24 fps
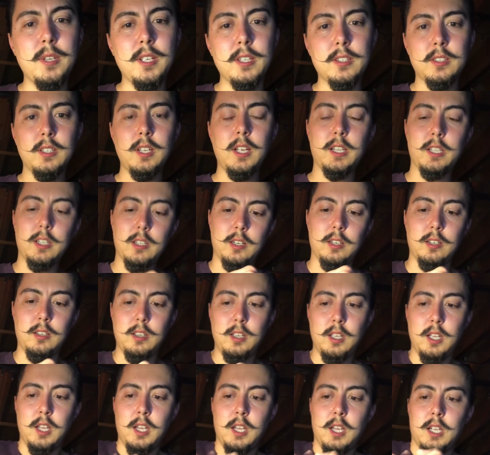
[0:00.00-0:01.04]
it's not going to
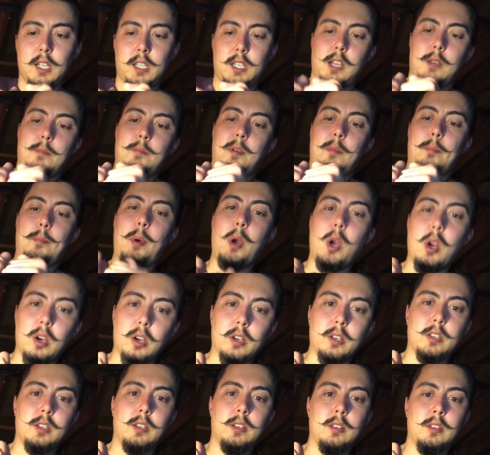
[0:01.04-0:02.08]
come
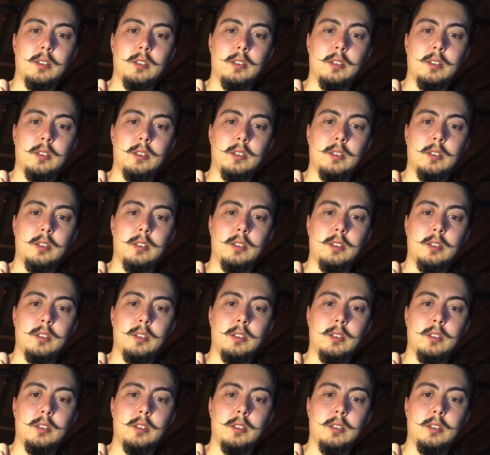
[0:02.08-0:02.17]
apart.